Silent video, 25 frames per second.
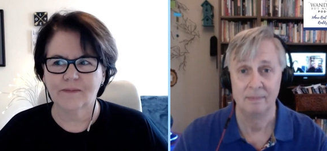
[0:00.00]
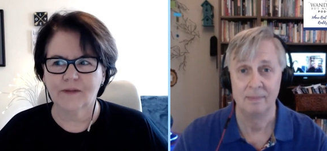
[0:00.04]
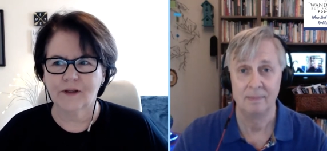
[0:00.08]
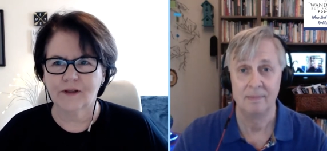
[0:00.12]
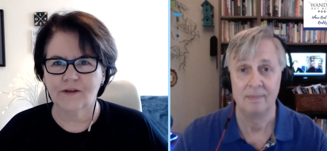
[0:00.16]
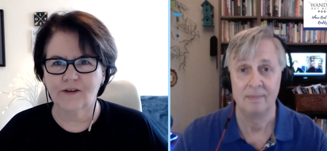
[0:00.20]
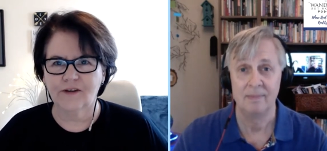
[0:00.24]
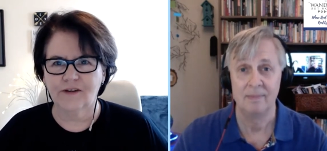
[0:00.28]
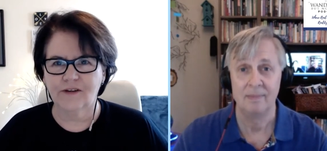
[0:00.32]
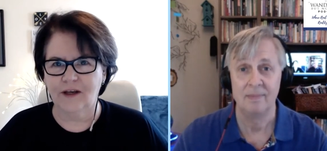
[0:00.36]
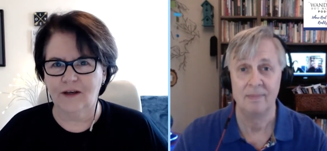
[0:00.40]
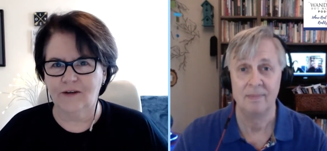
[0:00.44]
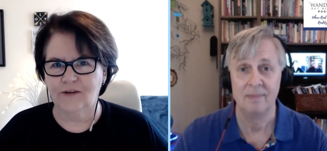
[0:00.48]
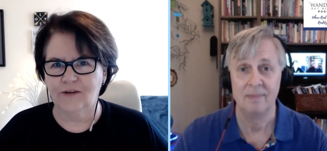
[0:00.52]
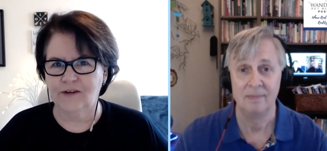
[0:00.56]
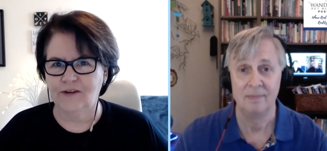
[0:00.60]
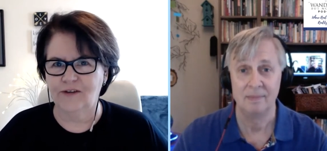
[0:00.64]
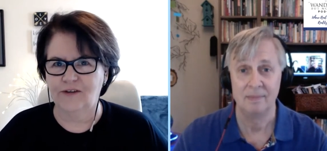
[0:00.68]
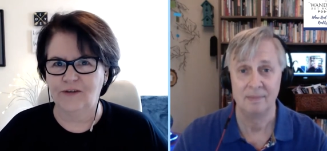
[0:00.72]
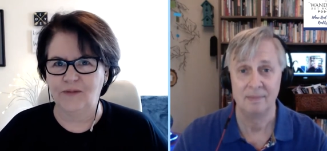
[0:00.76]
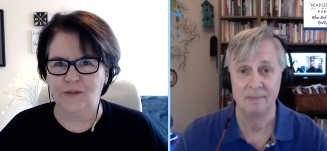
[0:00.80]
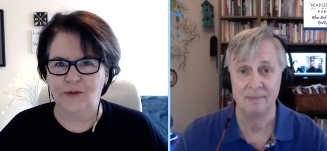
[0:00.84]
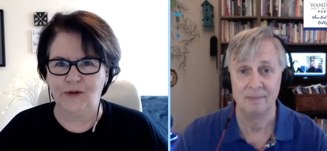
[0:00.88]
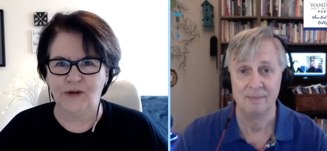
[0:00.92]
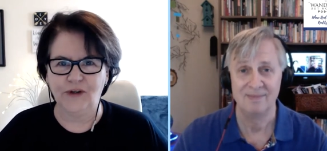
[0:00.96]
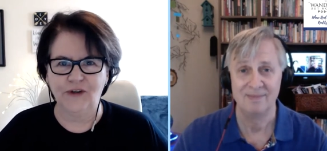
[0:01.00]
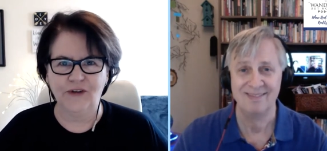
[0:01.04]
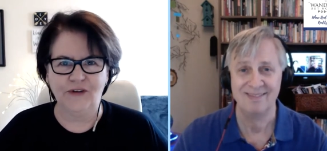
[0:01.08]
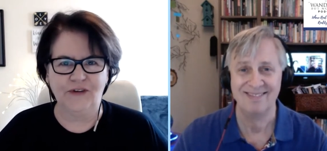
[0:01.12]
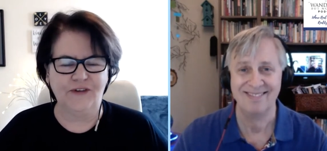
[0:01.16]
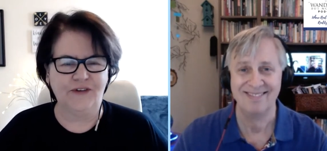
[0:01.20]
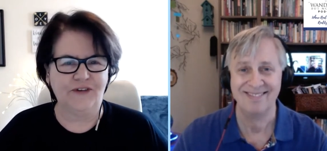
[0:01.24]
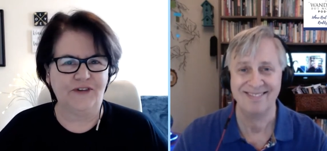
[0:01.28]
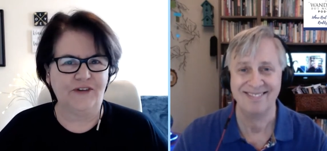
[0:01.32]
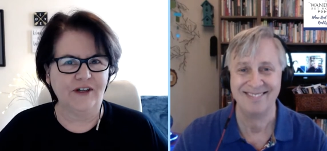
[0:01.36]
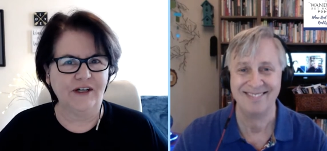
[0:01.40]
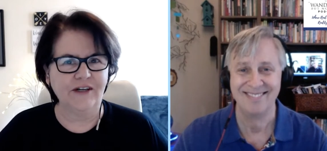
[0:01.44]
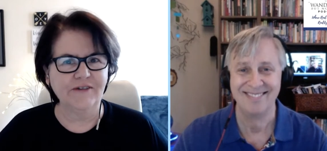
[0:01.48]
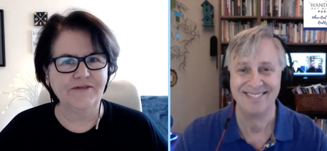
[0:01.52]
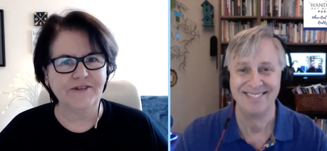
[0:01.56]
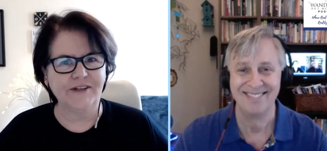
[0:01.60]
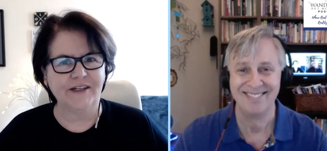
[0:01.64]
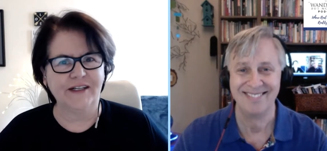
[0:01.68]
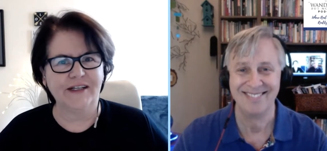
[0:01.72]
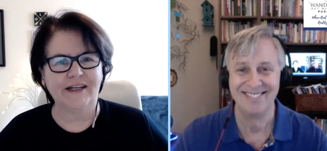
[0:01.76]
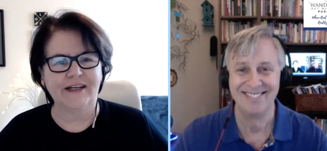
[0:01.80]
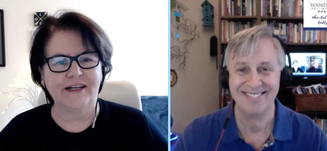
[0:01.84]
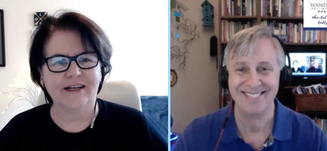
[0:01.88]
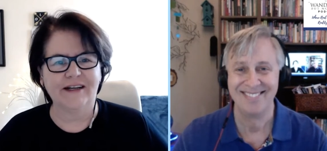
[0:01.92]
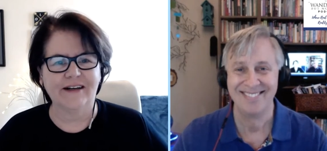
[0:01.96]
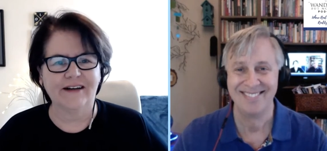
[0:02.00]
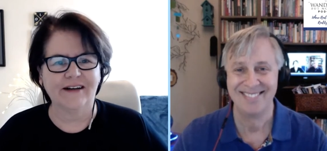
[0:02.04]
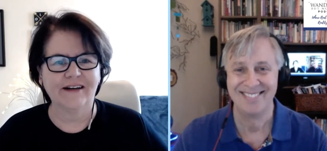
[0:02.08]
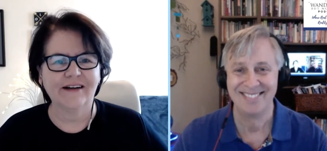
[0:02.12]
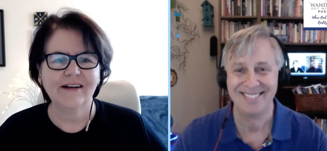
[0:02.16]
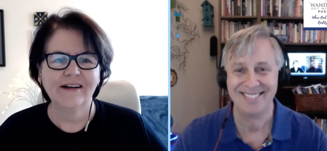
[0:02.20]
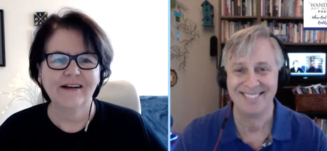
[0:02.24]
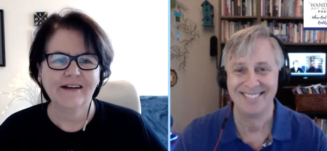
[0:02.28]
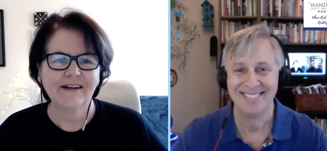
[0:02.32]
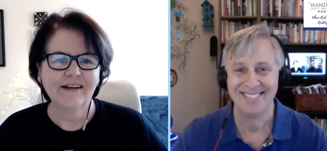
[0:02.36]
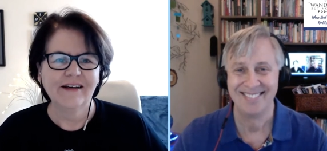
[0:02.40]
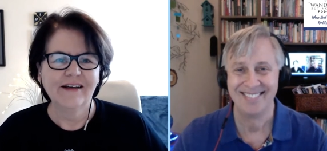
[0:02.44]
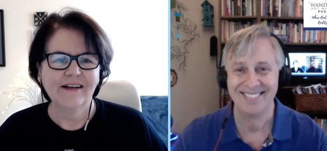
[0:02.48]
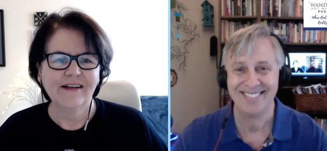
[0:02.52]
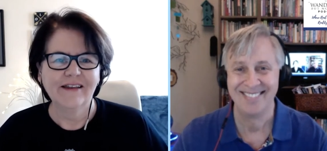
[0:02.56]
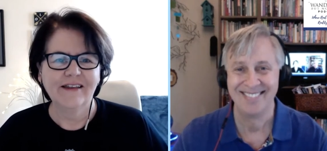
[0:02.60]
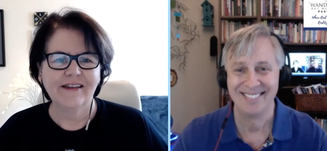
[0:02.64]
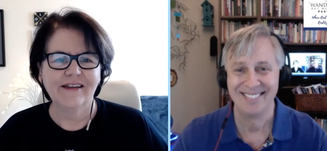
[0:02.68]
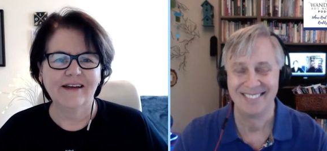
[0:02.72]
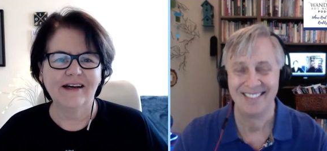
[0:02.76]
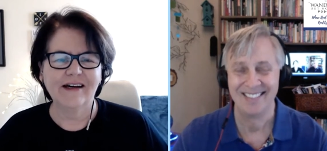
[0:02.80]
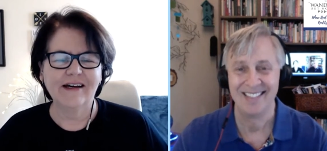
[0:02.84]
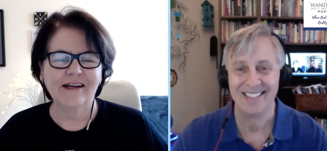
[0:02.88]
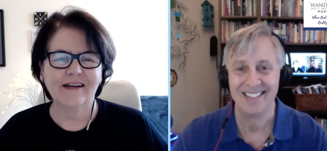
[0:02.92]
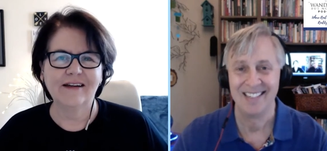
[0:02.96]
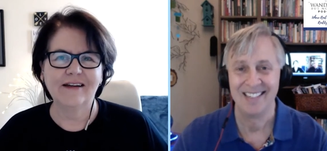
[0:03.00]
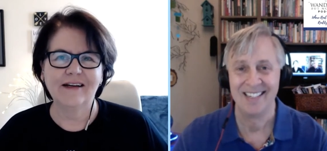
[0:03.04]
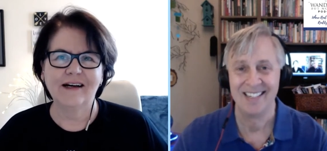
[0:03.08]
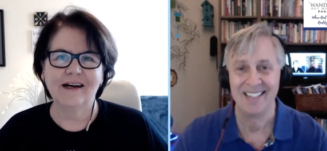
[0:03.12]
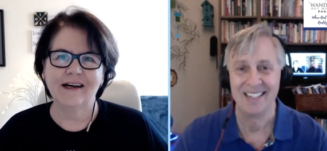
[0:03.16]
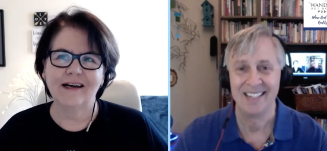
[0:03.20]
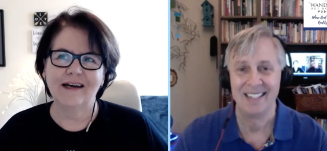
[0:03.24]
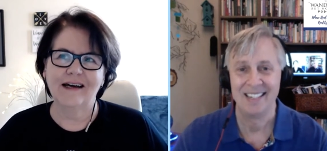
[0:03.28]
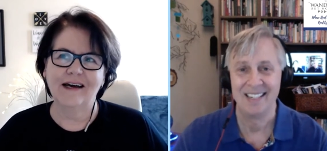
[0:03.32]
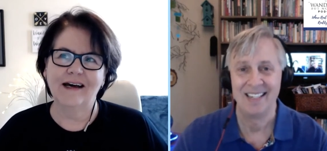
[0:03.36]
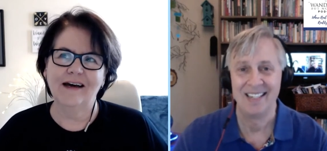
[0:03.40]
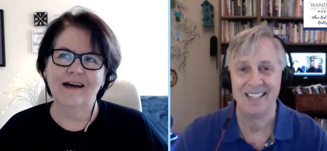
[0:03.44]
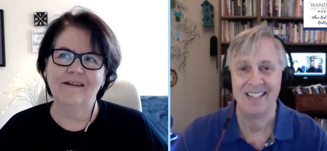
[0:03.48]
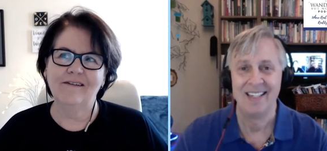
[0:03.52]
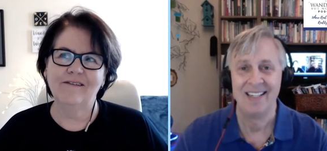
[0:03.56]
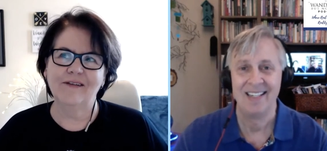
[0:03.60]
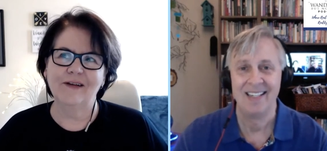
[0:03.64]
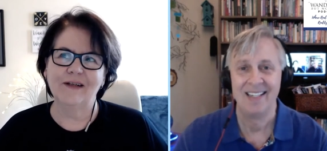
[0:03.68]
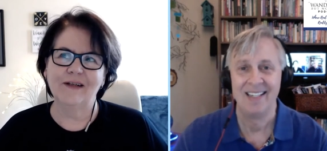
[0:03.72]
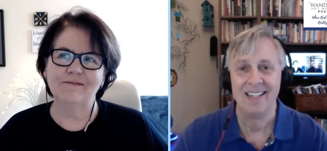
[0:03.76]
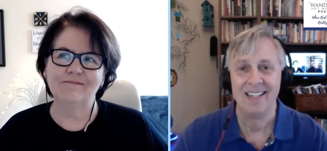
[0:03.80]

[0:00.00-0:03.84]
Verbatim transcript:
Speaker 1: there's actually some good stuff in here that I have